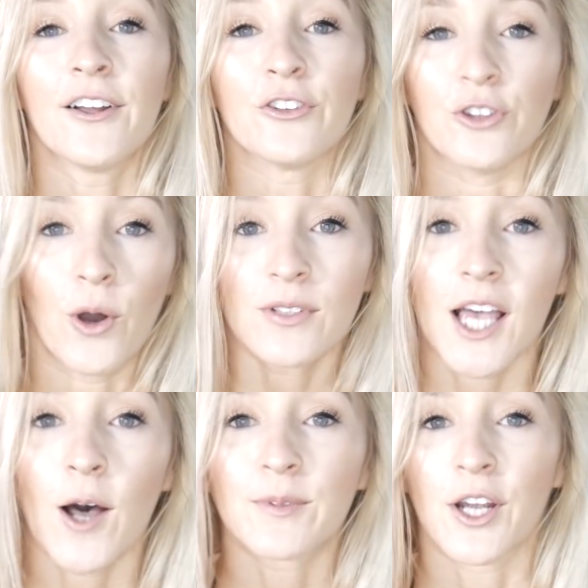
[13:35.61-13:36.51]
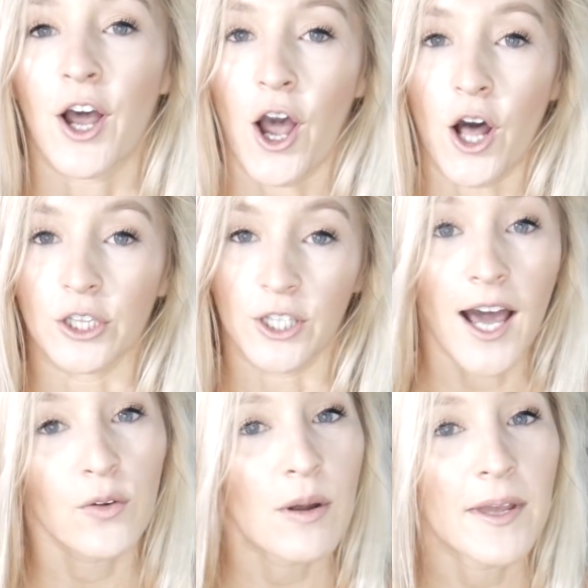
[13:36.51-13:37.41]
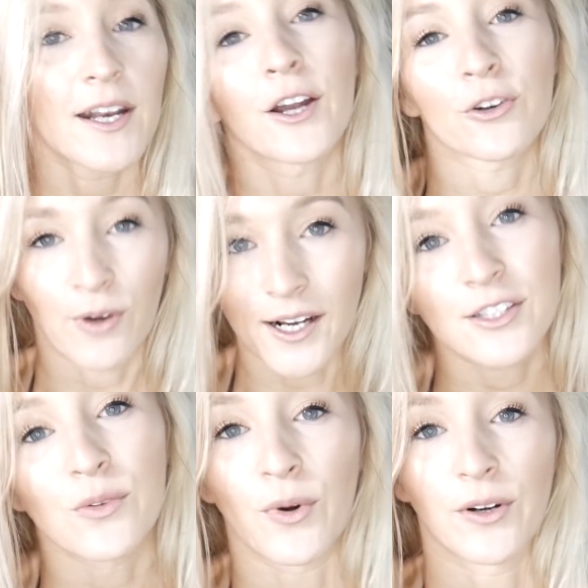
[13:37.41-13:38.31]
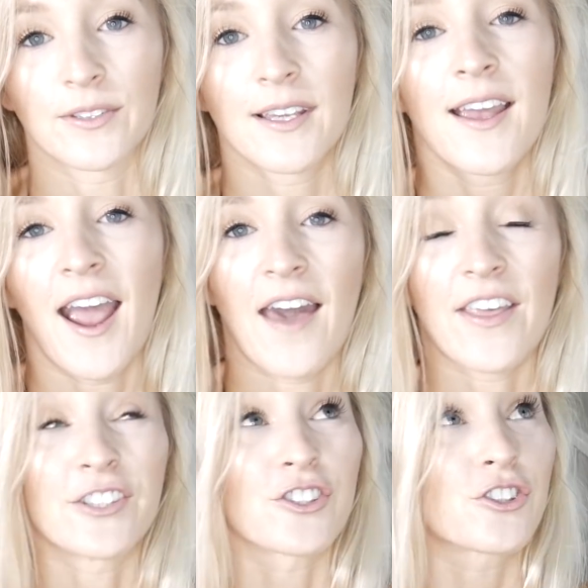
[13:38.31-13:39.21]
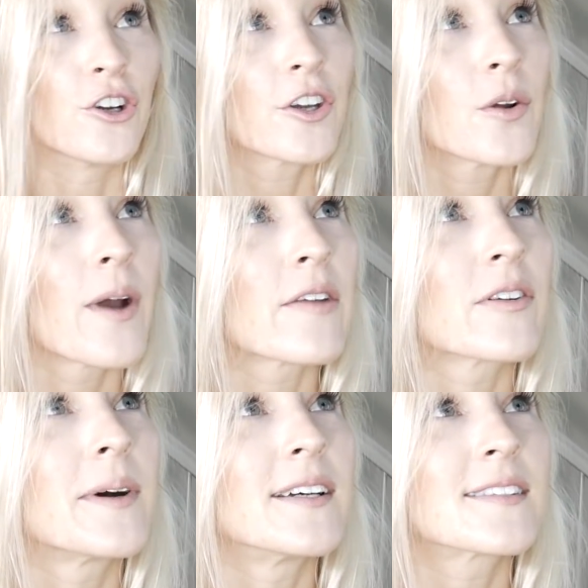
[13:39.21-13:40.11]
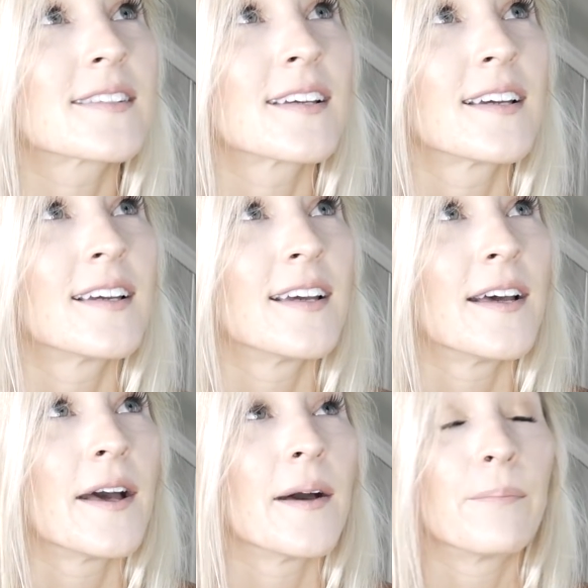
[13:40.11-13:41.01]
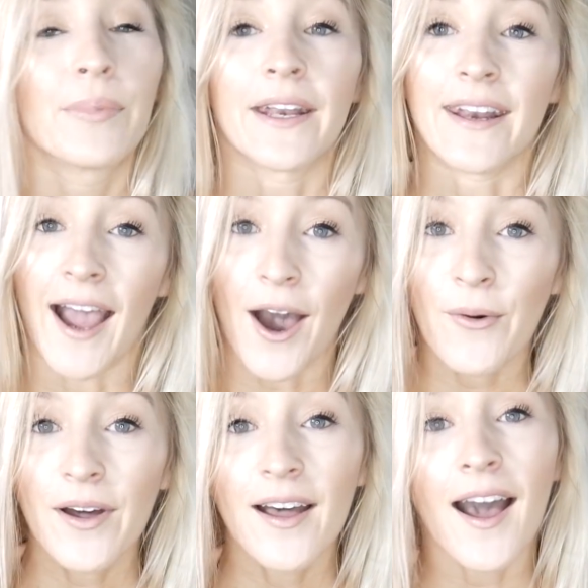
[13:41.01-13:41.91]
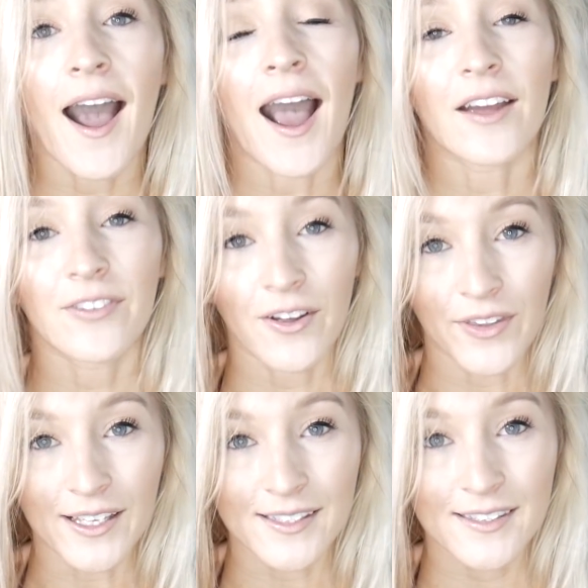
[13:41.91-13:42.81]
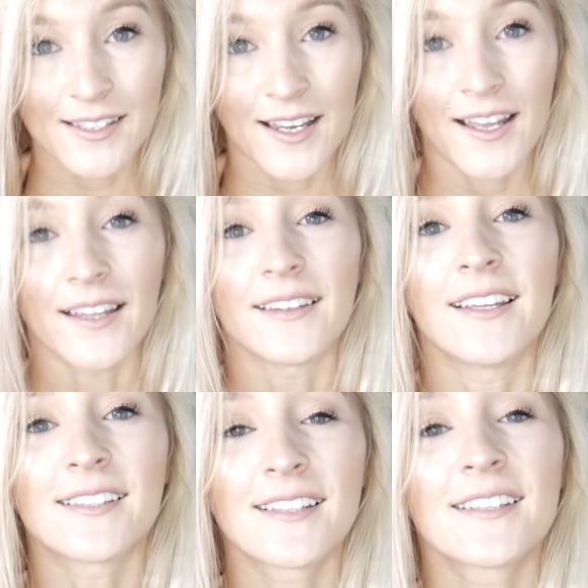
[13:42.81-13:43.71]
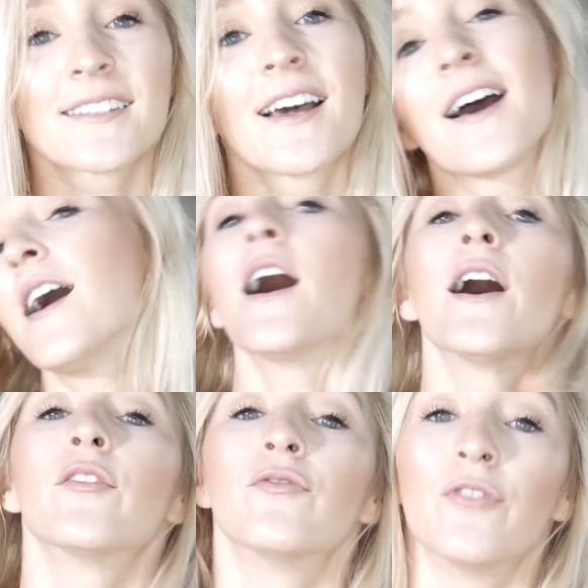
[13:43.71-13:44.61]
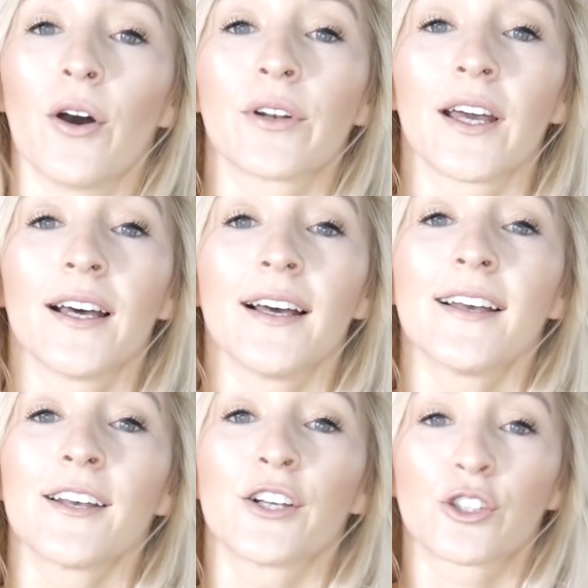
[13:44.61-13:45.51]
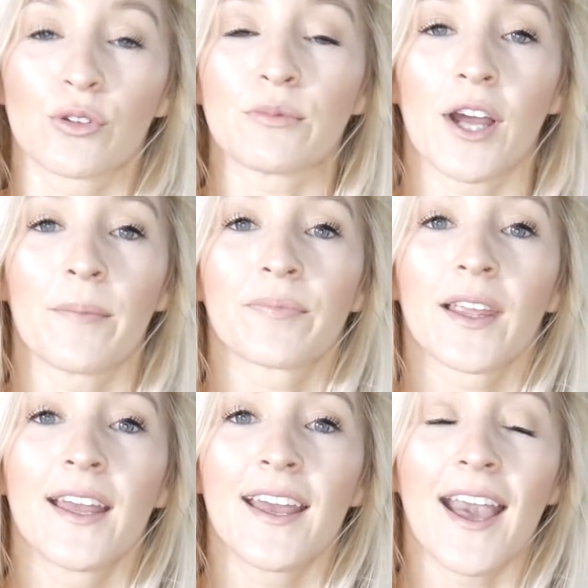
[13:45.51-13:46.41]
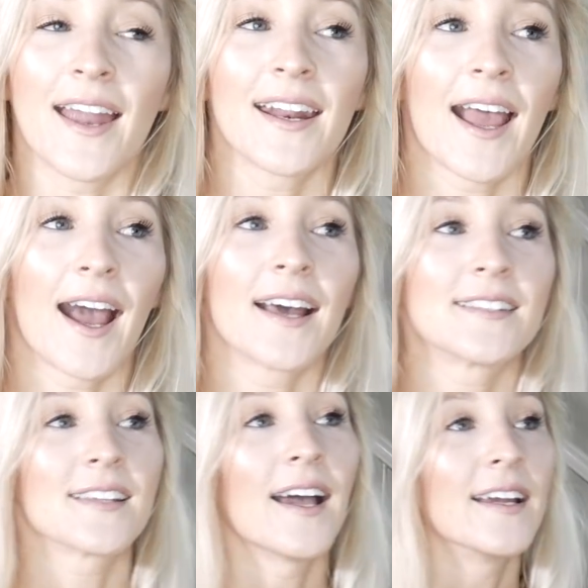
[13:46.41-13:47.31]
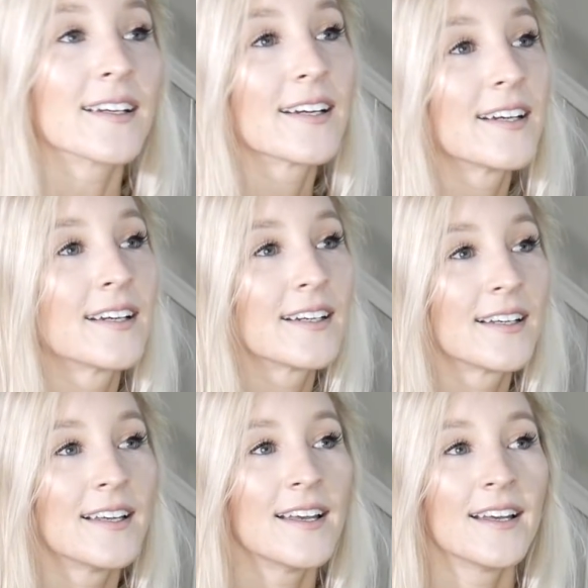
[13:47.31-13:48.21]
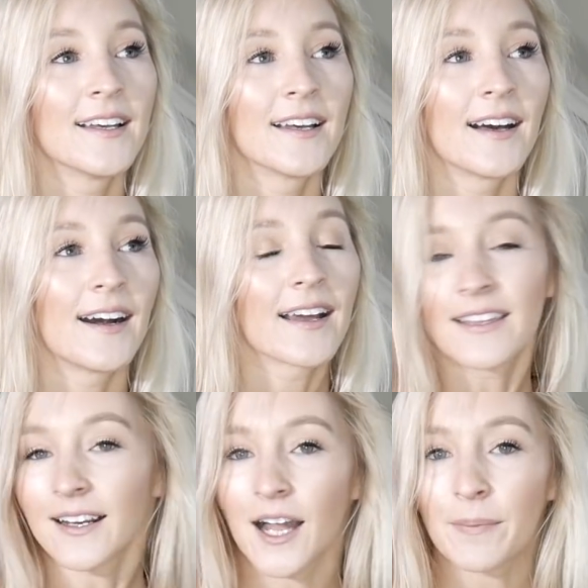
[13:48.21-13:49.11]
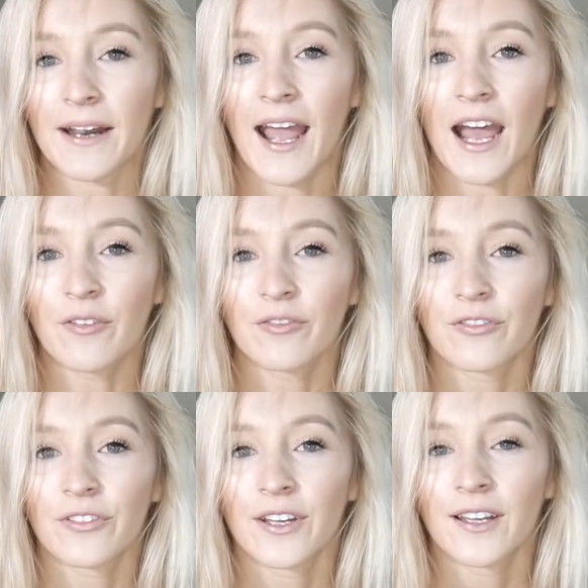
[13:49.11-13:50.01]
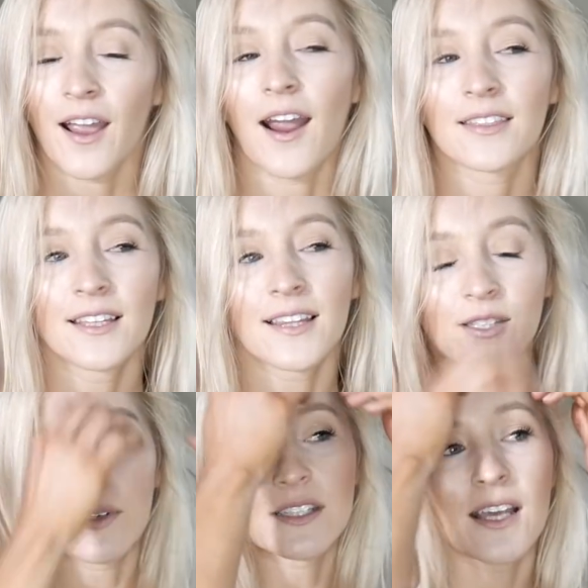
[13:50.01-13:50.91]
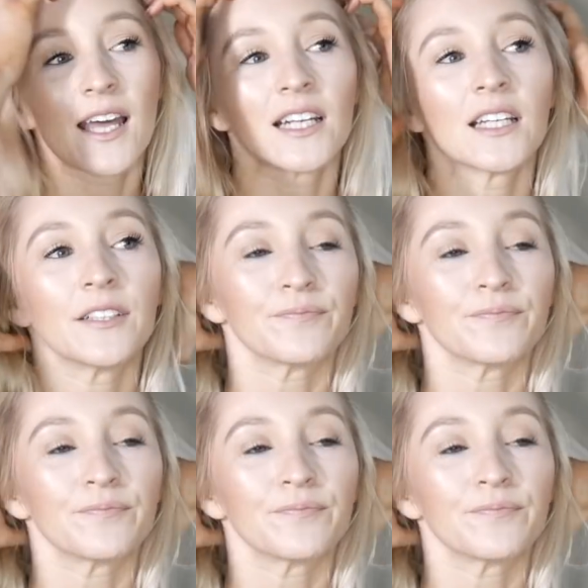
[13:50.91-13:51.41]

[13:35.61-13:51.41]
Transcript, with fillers: those helped a lot of women across the world. And they just took it away from us. But now I found this. This is a Voda swim top. And it adds like, I think a cup and a half. I think that's what it said.